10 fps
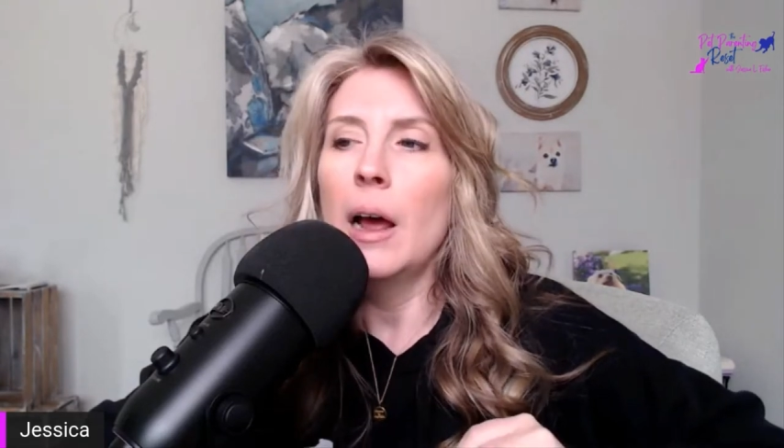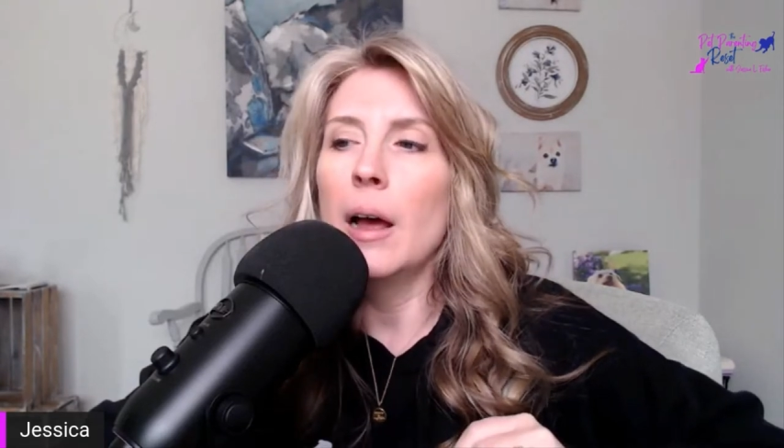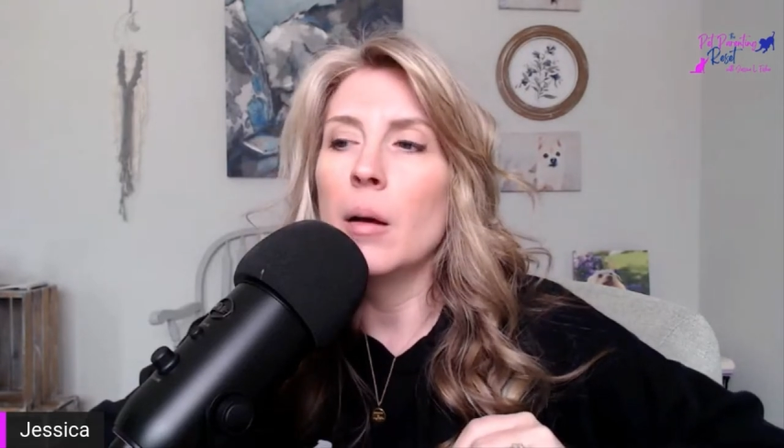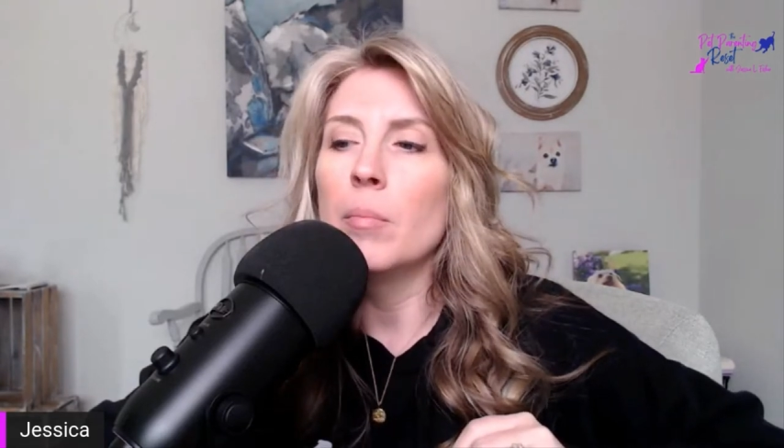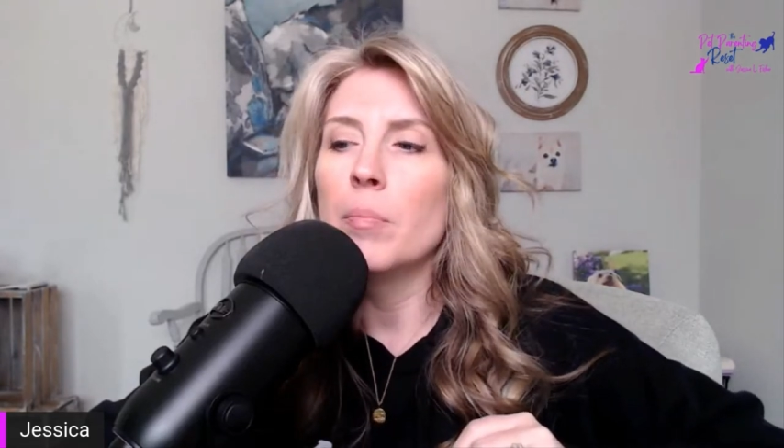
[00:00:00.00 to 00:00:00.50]

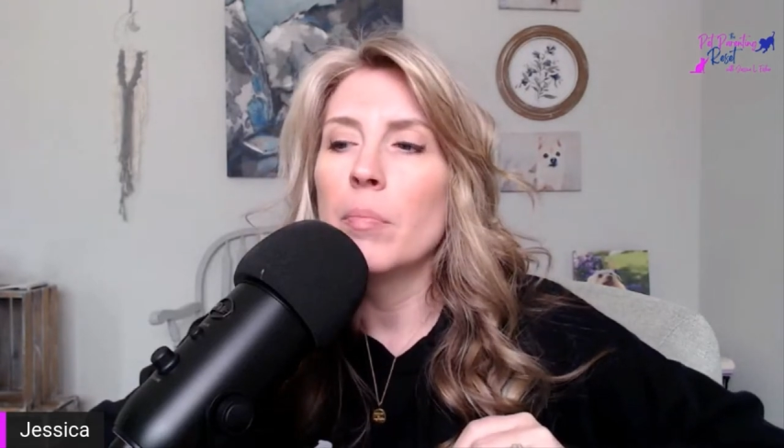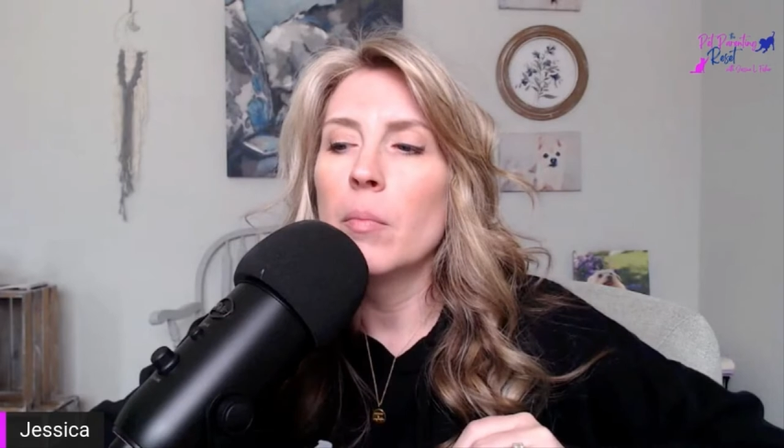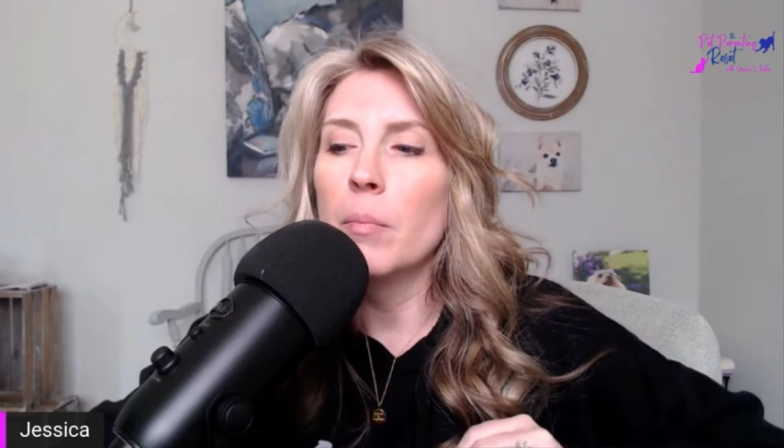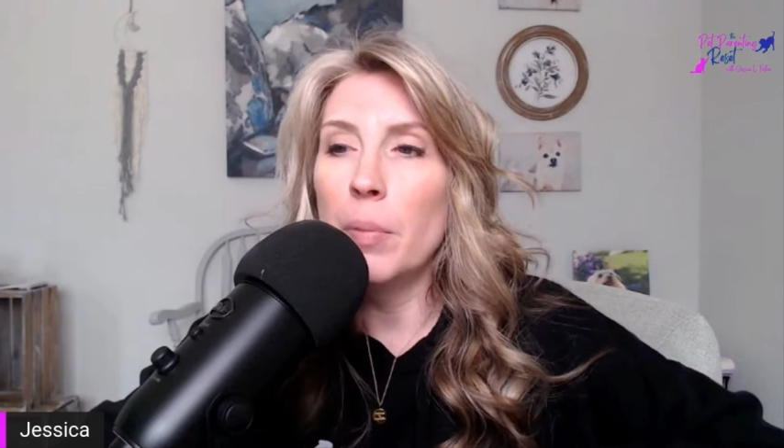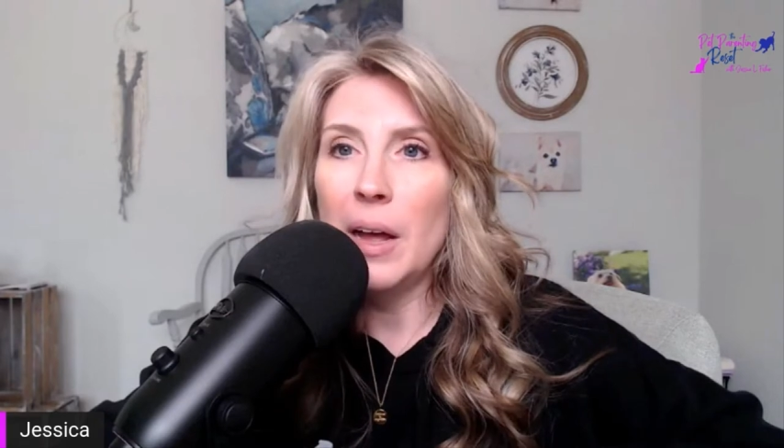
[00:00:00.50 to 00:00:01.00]
Um,
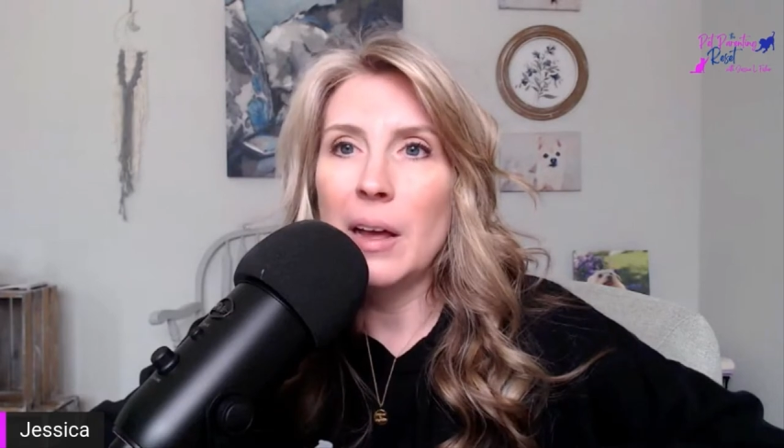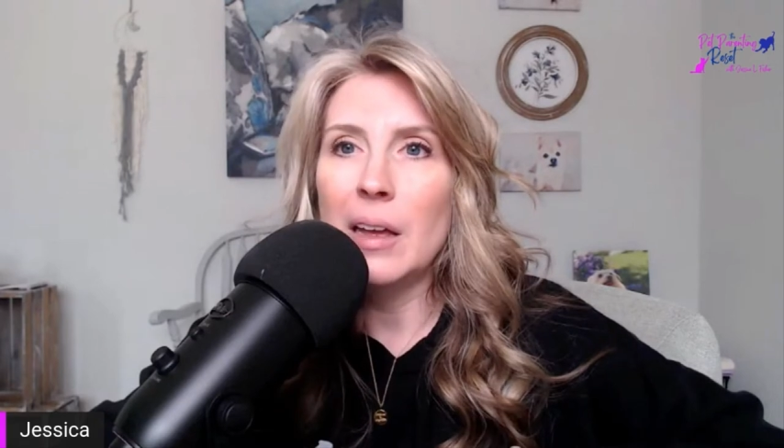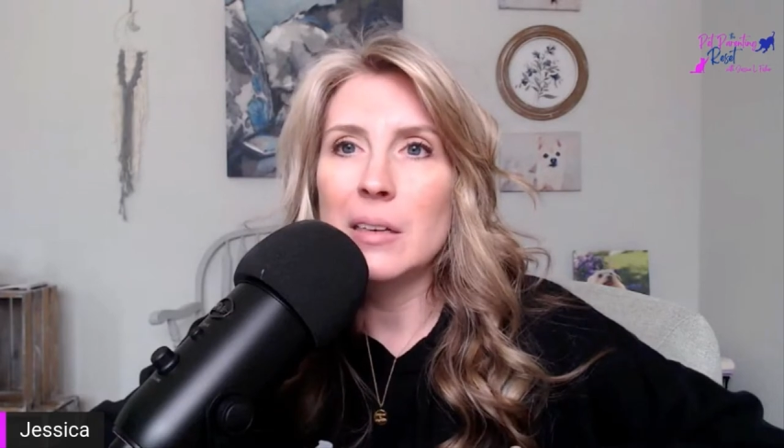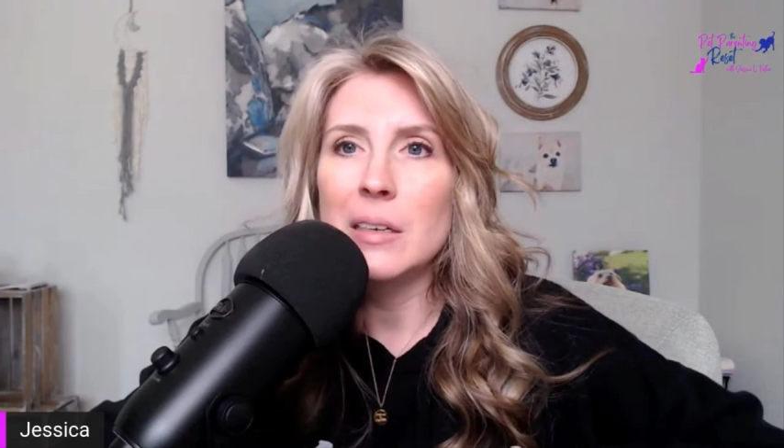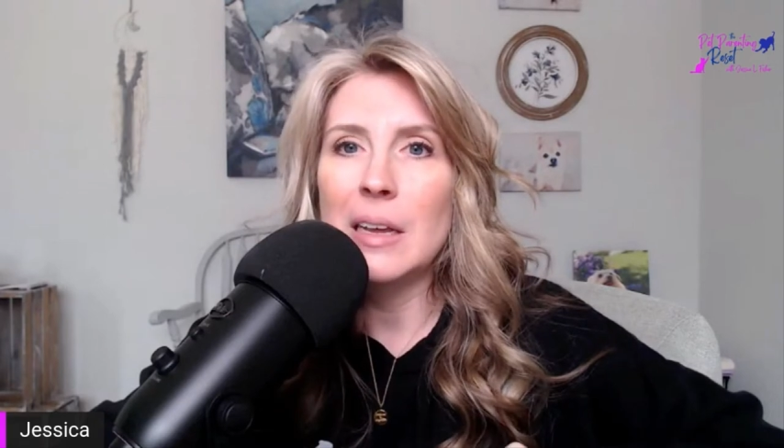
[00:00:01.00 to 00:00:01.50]

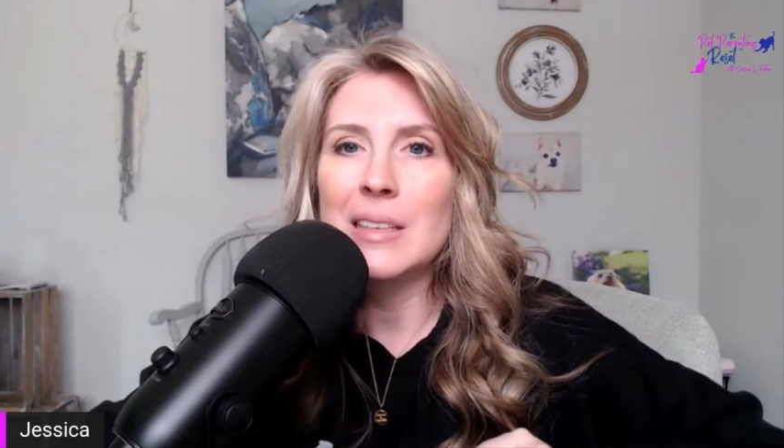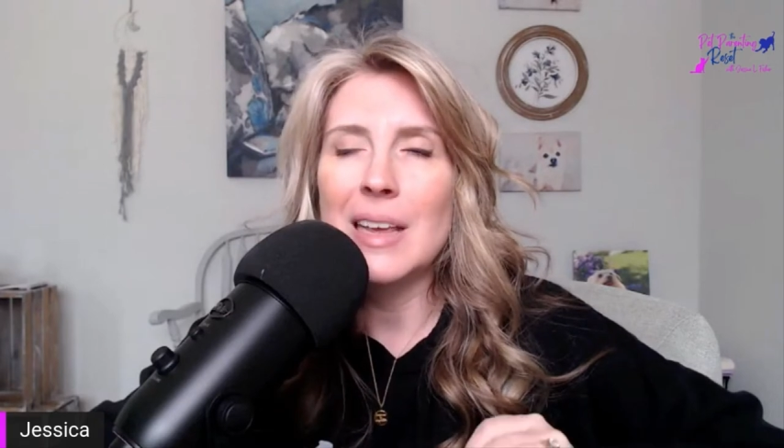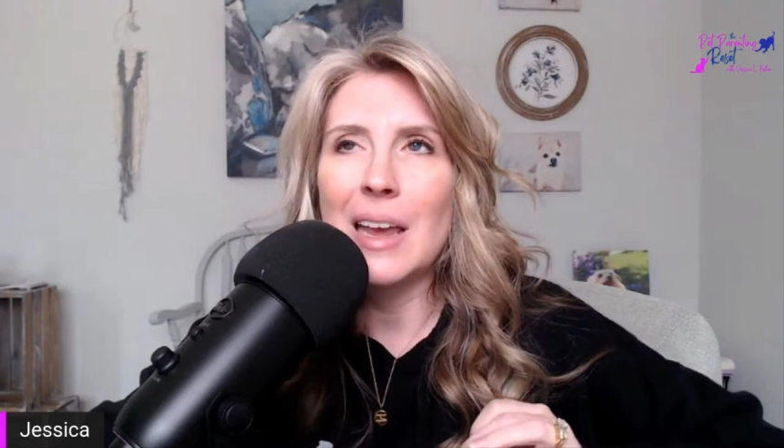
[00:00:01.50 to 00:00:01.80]
but it's